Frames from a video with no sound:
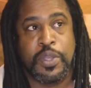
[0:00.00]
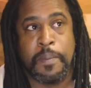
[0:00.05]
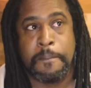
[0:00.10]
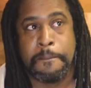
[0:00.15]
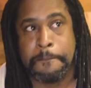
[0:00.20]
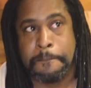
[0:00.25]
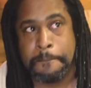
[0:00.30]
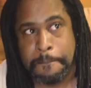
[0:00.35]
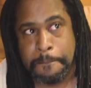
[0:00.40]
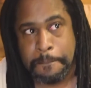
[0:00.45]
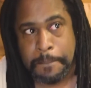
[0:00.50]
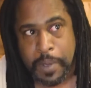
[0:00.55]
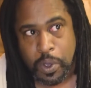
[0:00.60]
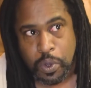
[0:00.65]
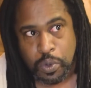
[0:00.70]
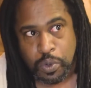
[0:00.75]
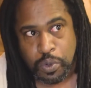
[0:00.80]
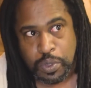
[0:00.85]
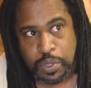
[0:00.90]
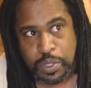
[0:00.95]

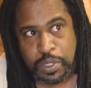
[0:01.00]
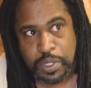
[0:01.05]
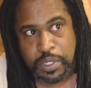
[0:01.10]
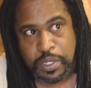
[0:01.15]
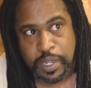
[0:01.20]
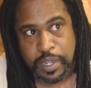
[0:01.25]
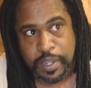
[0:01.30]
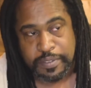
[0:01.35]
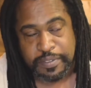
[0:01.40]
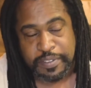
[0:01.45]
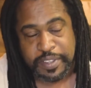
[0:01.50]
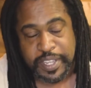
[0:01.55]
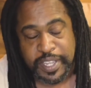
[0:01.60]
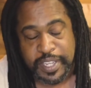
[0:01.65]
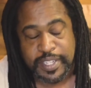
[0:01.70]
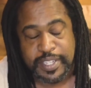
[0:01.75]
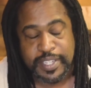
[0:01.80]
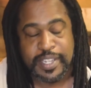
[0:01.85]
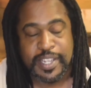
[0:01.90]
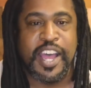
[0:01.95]
most of
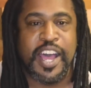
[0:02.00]
it.